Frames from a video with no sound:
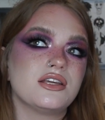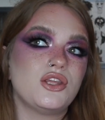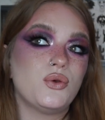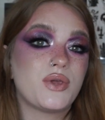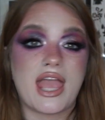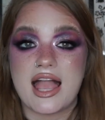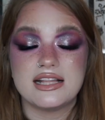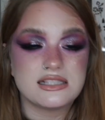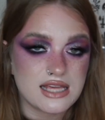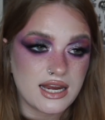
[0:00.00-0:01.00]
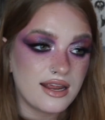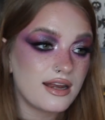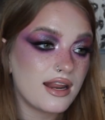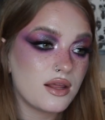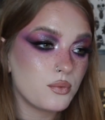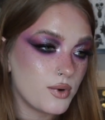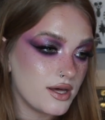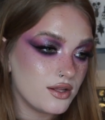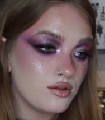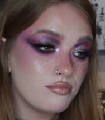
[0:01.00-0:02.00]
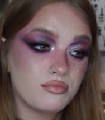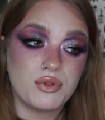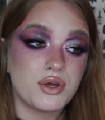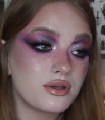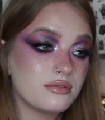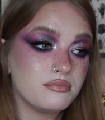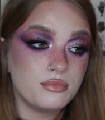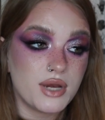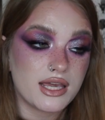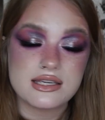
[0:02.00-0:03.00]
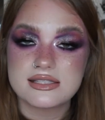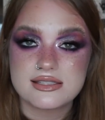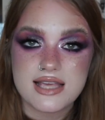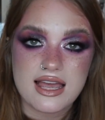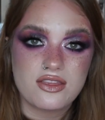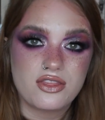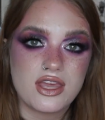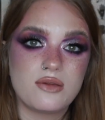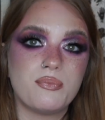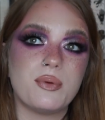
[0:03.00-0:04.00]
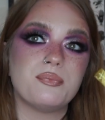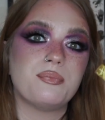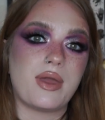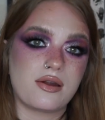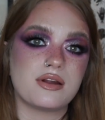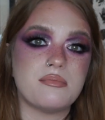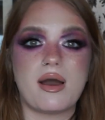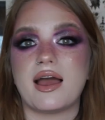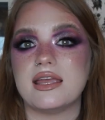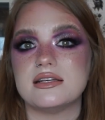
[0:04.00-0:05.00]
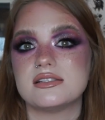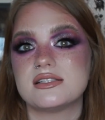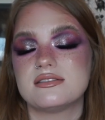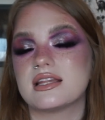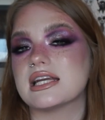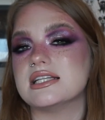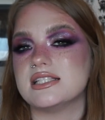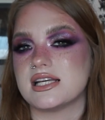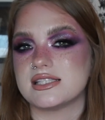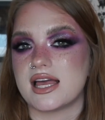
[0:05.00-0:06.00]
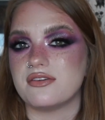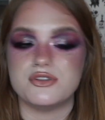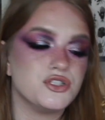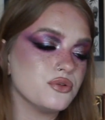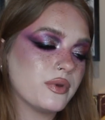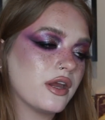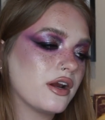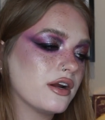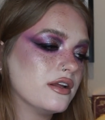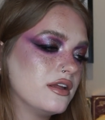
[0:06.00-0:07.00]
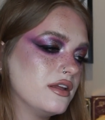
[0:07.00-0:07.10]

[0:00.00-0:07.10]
you can set it and it will look nice, I think, but bear in mind that it does have a dewier,